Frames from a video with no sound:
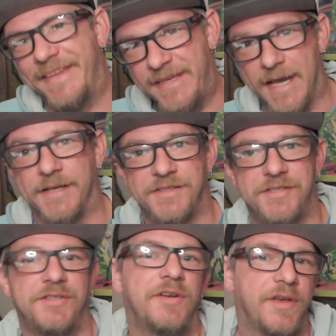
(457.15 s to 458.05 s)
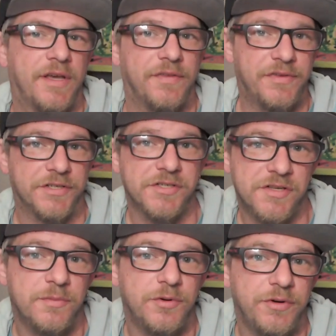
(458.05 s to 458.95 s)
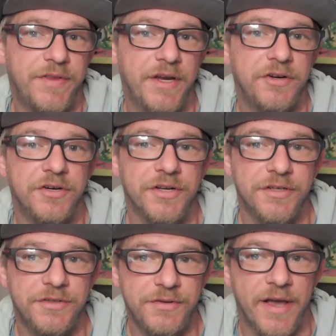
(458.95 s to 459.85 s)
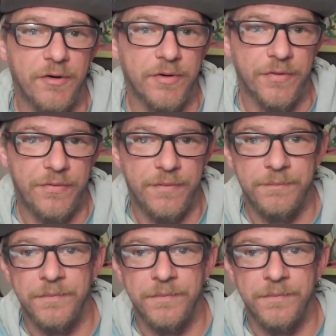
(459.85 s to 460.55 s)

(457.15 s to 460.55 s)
Yes, this is the buoy that you're going to do that with.